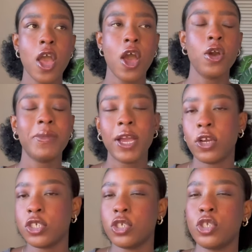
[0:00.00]
oh my
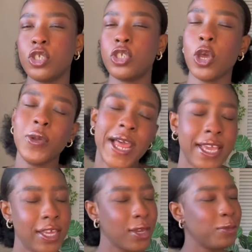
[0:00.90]
gosh, you're so
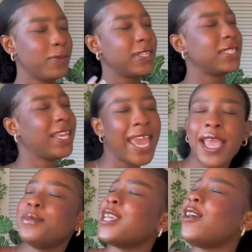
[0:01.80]
lucky you're moving to
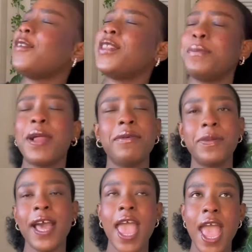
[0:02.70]
Cape Town, everything, blah, blah,
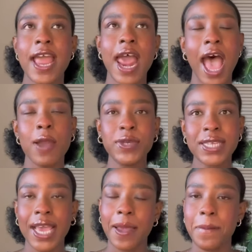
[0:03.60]
blah. And I was
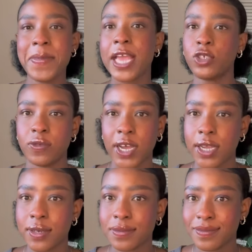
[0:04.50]

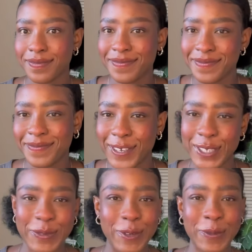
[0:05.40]
petrified,
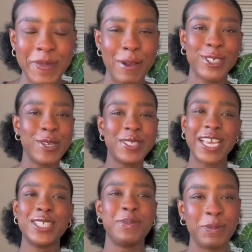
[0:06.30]
first of all. I was so
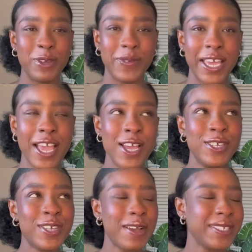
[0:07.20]
scared to be moving.
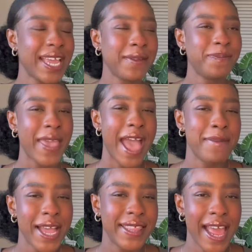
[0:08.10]
So I was
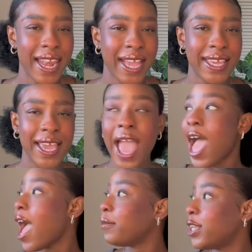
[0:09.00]
am I that lucky?
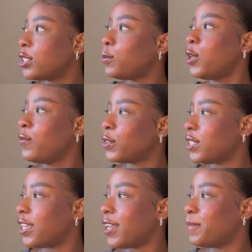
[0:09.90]
I mean, it's a beautiful
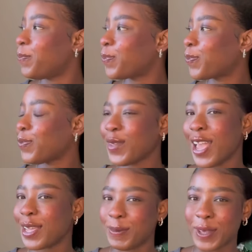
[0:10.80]
city.
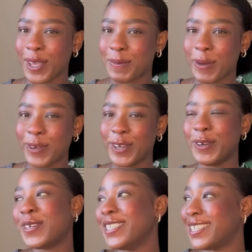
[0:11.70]
I keep looking out my window
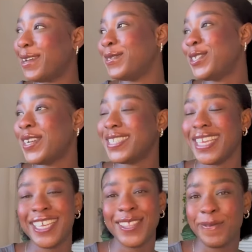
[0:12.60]
because I'm just trying to
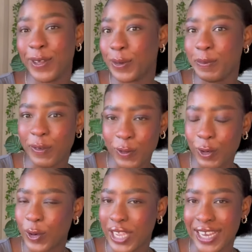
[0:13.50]
take in the view
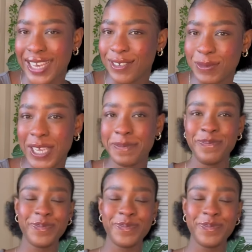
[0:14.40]
before it leaves me.